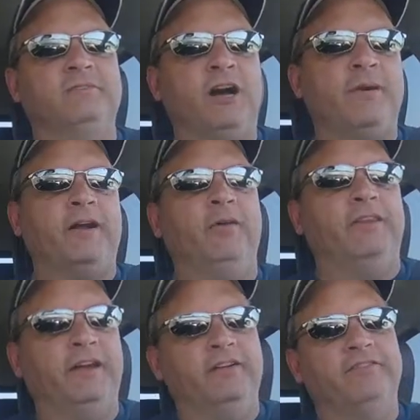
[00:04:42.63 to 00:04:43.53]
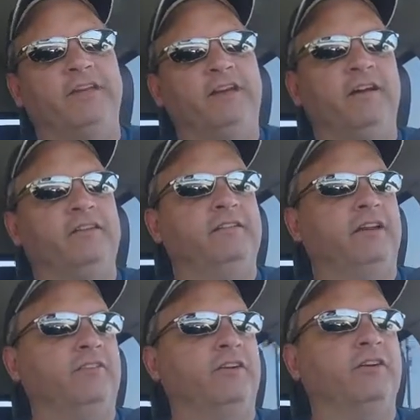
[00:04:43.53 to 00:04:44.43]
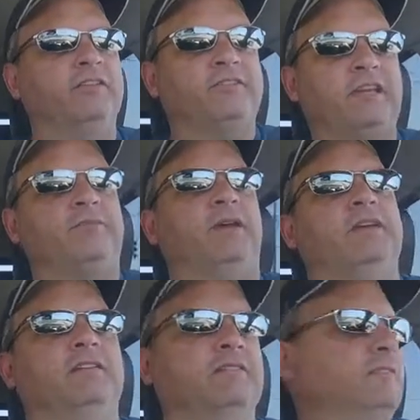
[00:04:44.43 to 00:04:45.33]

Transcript: Why am I going there? They're not ever going to seat me.